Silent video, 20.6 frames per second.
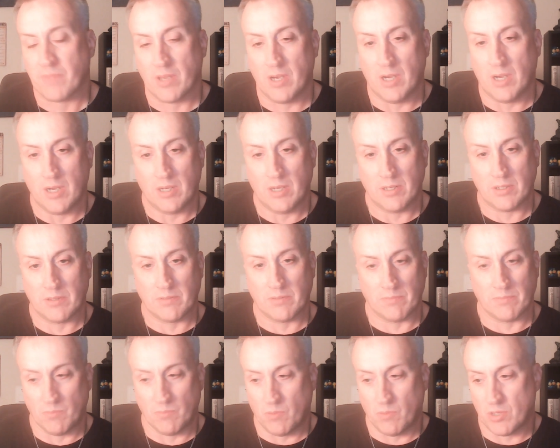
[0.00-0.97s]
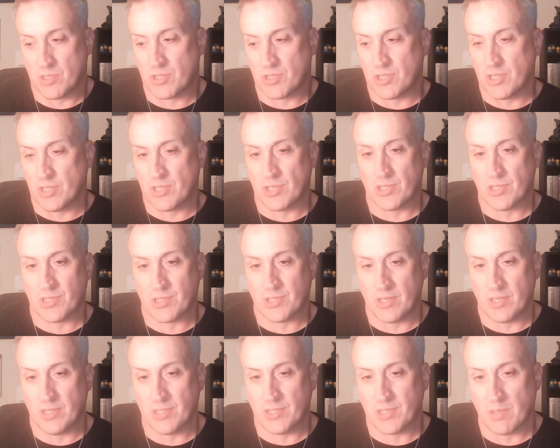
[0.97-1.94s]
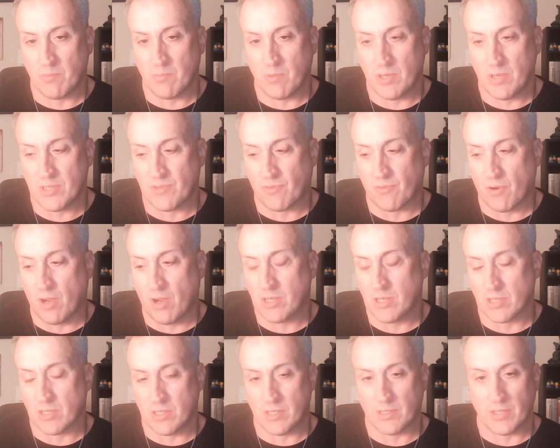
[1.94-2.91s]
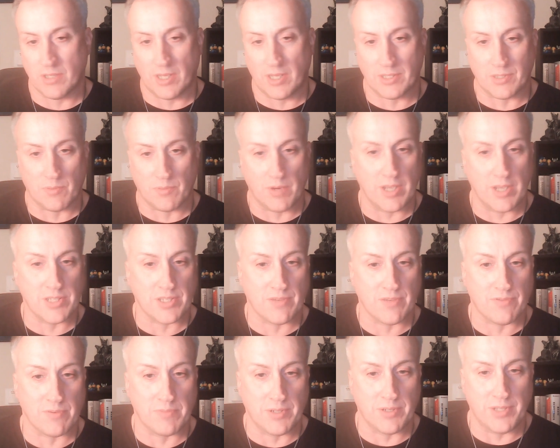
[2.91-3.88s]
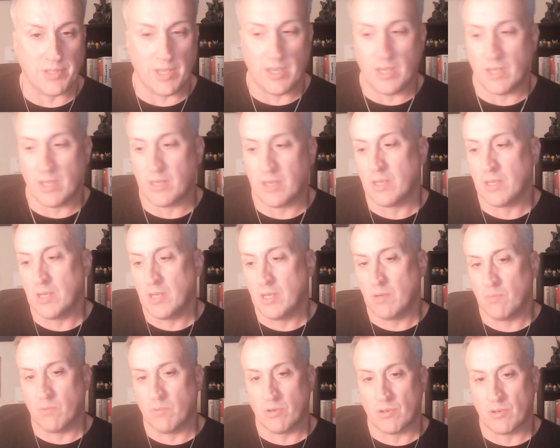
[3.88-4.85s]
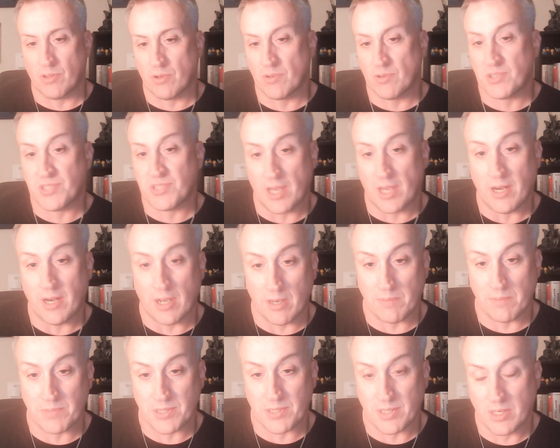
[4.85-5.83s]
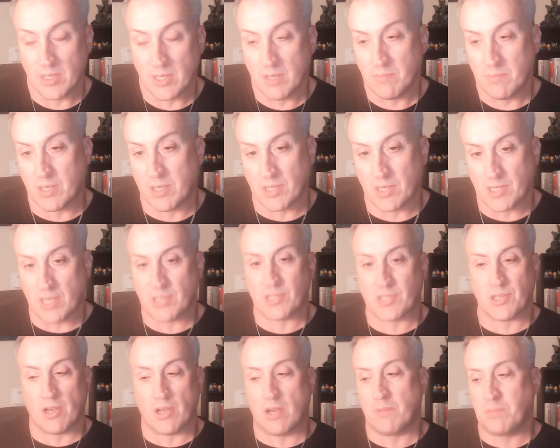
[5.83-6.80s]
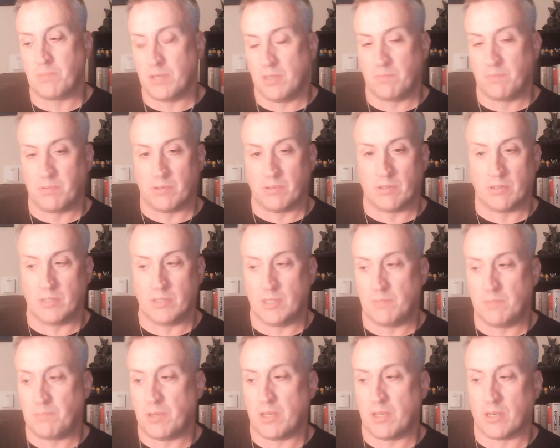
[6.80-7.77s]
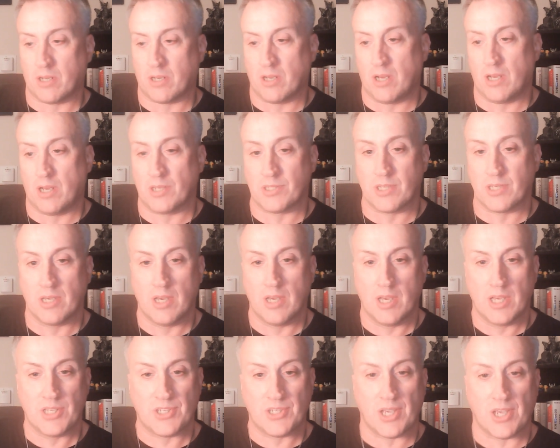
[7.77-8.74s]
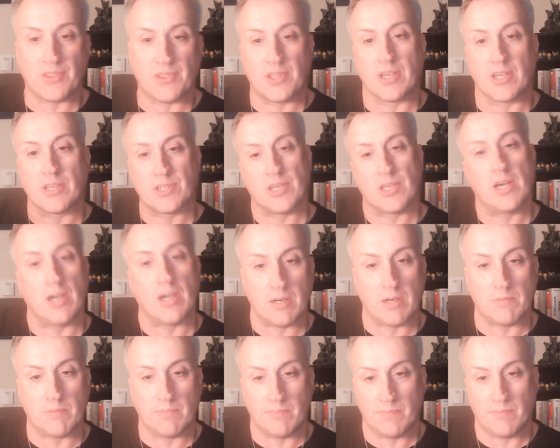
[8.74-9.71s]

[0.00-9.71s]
Uh, was Jesus in some ways fraudulent, like the raising from the dead? Were those setups? Because I saw people in Pentecost set things up.